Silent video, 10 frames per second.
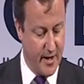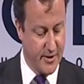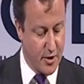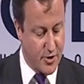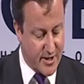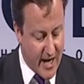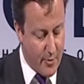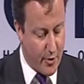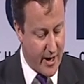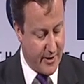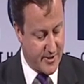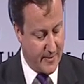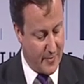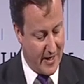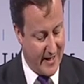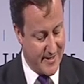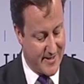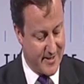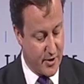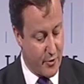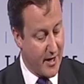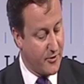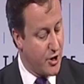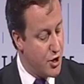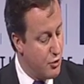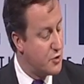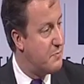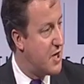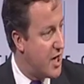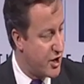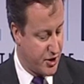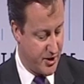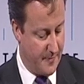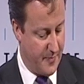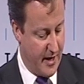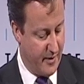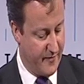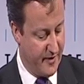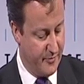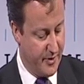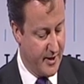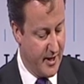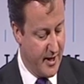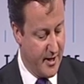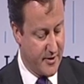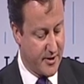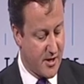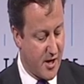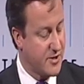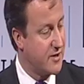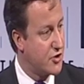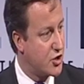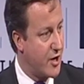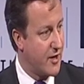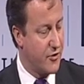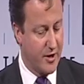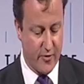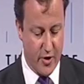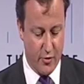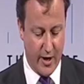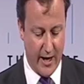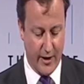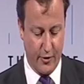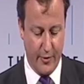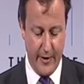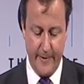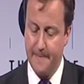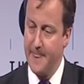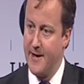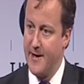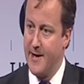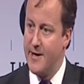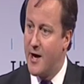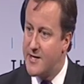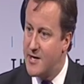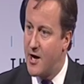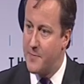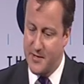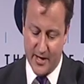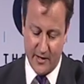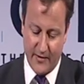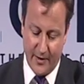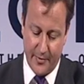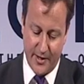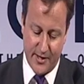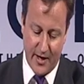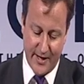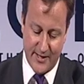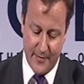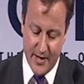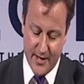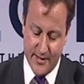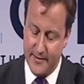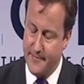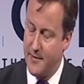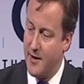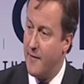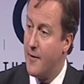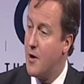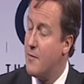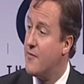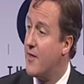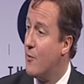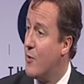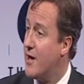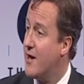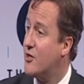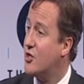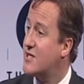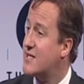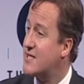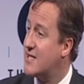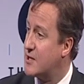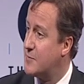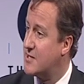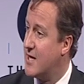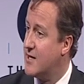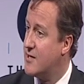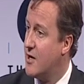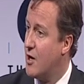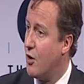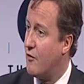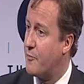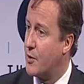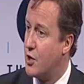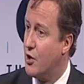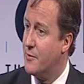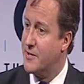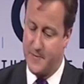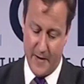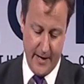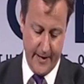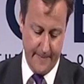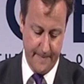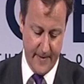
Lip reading: So today we're announcing plans to direct the huge purchasing power of government to the task of strengthening the UK economy. 99% of companies are SMEs. At the moment, they win just 6% of procurement spending.